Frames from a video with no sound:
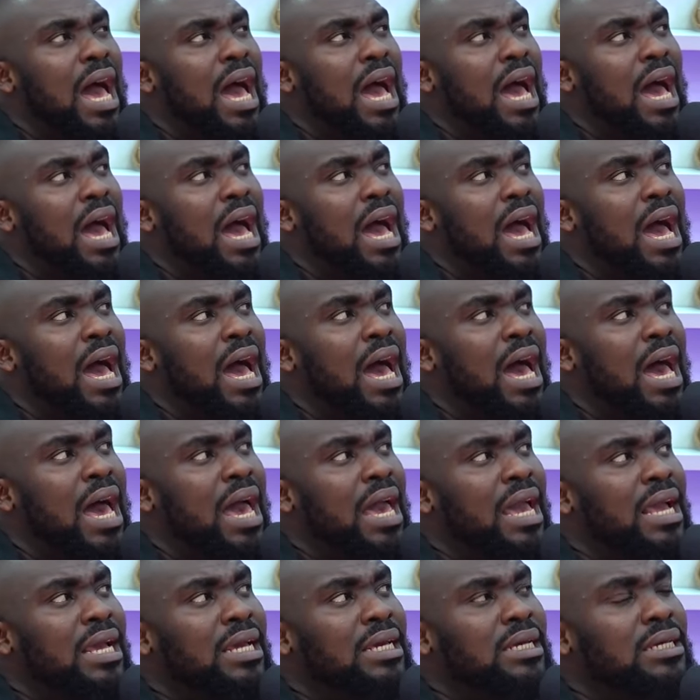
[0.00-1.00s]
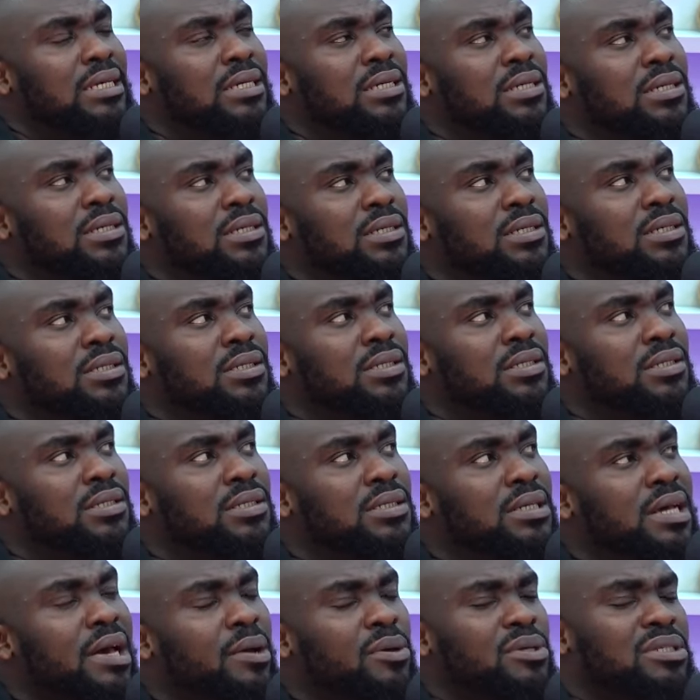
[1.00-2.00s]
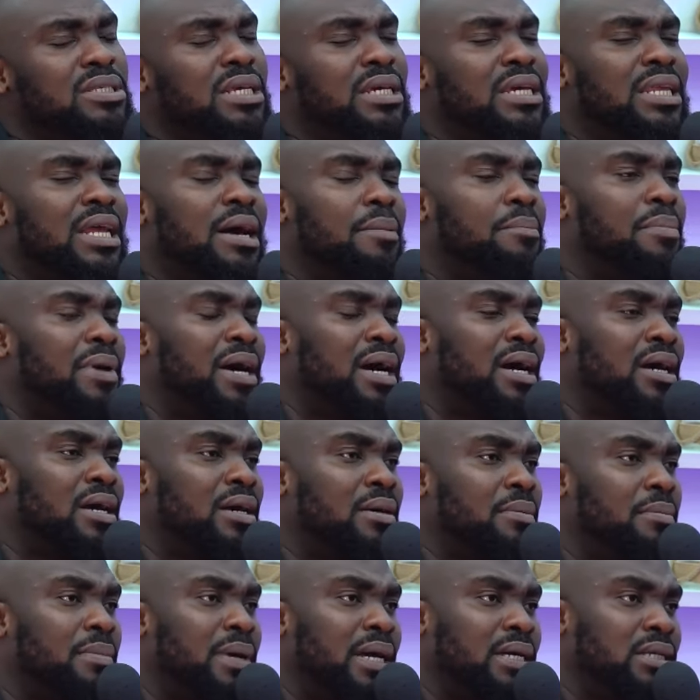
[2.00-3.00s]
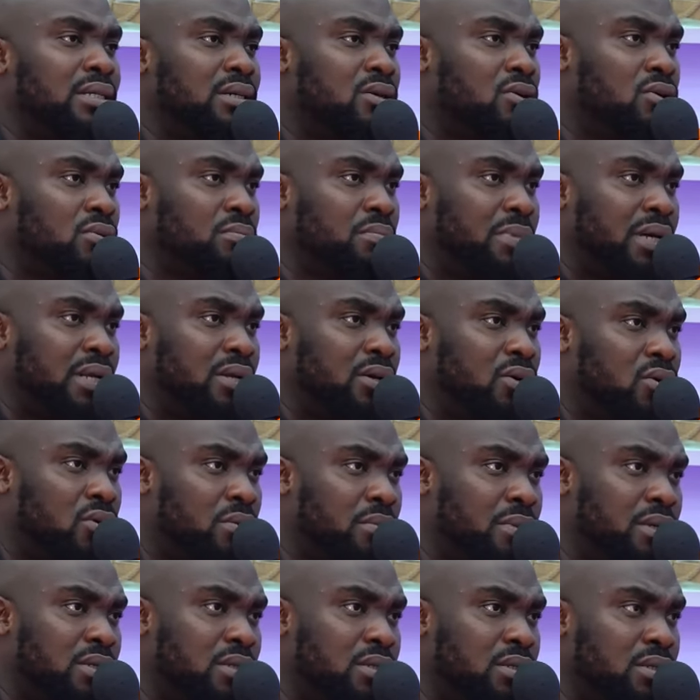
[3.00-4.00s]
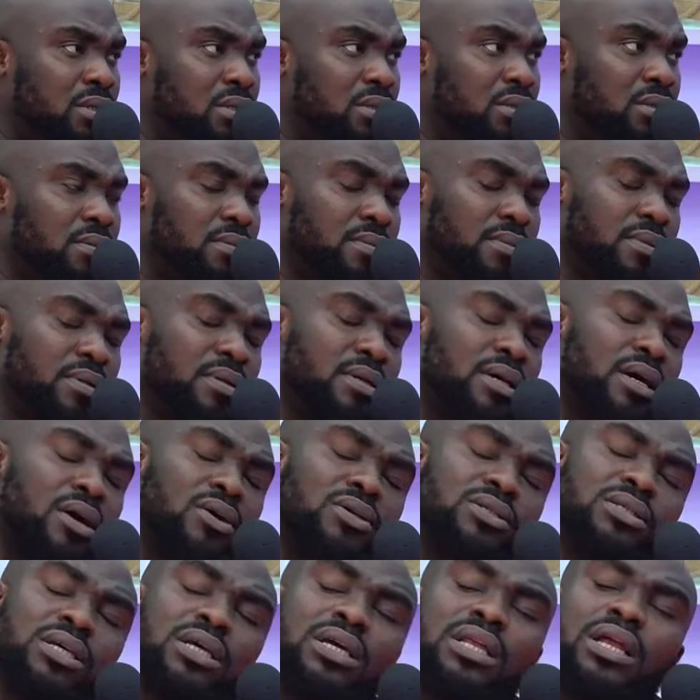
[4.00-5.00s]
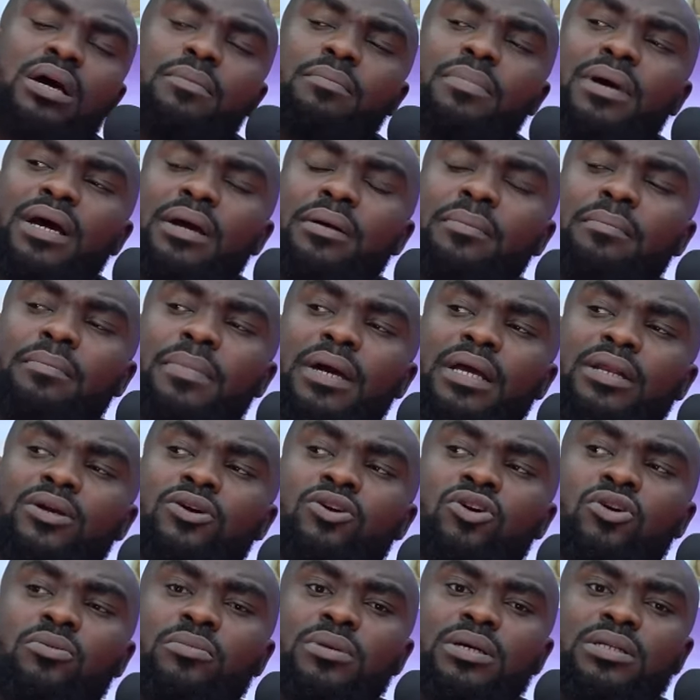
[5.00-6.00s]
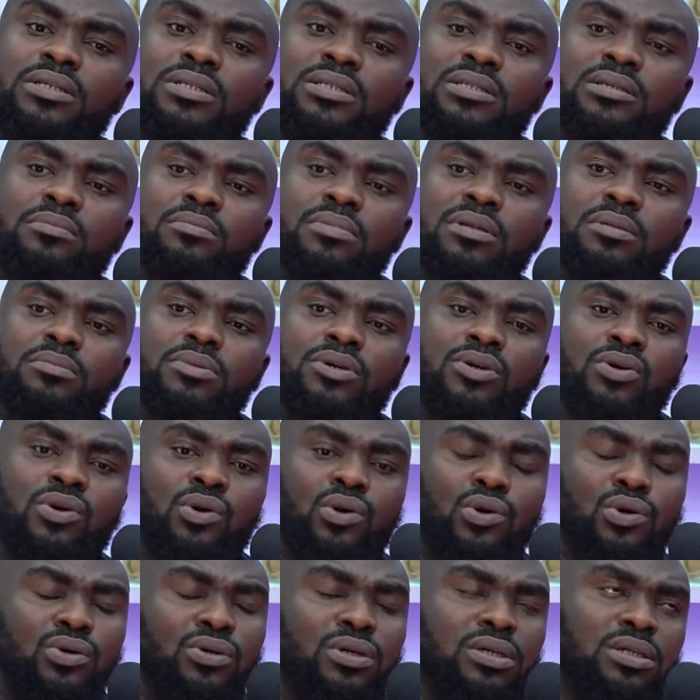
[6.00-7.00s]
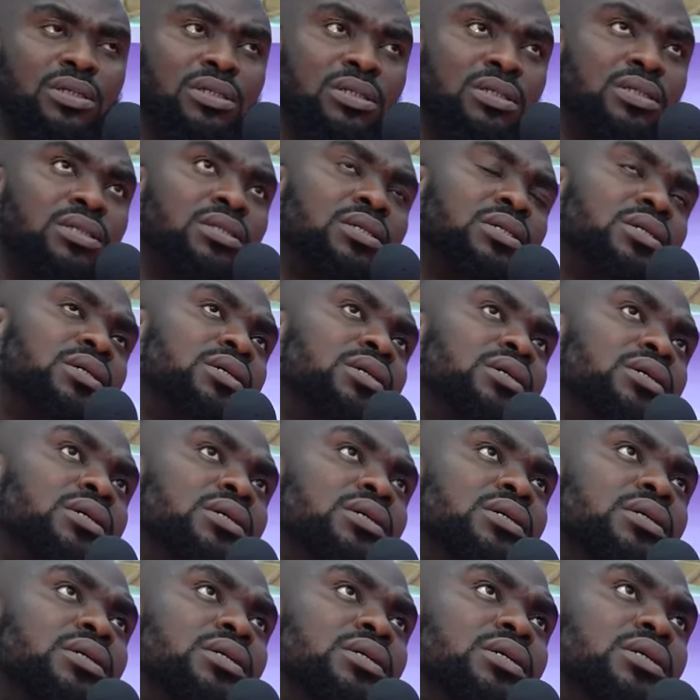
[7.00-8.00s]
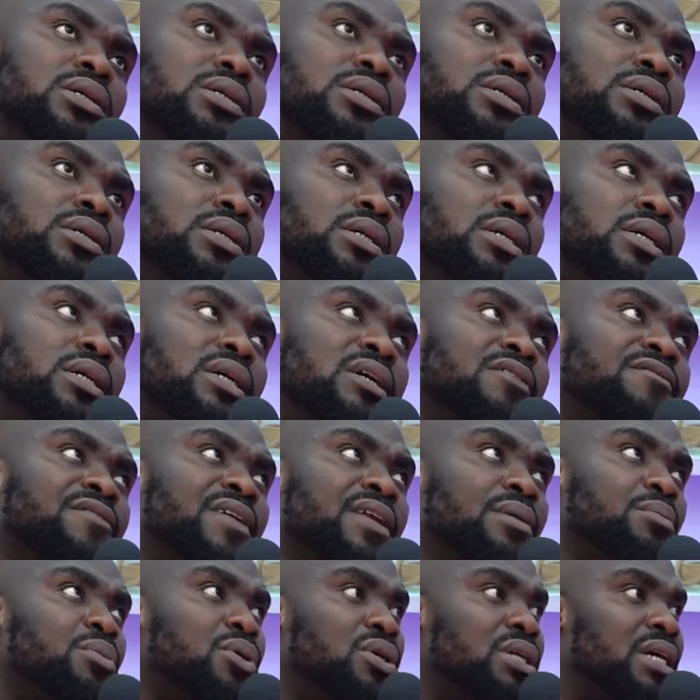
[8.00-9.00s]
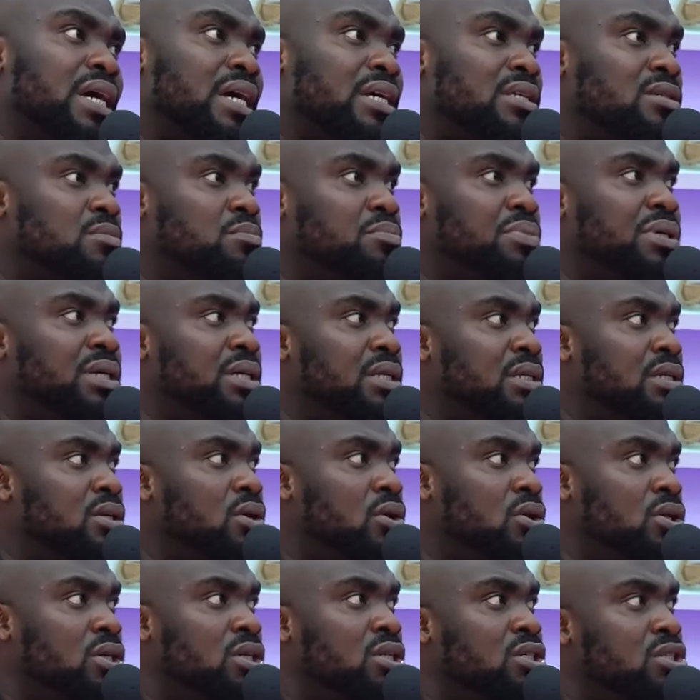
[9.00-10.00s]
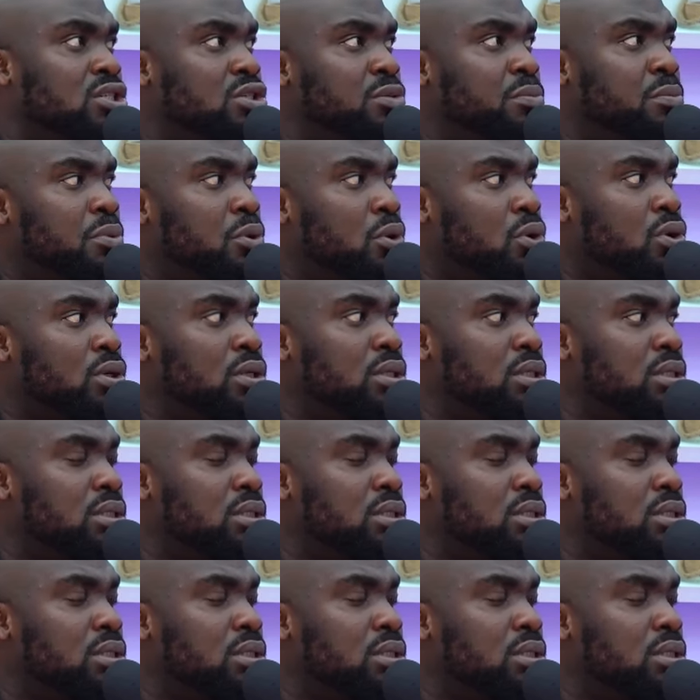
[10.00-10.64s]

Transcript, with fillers: I I was taken aback by the com by the comments. I was taken aback by the comments simply because if anybody has been on this pod,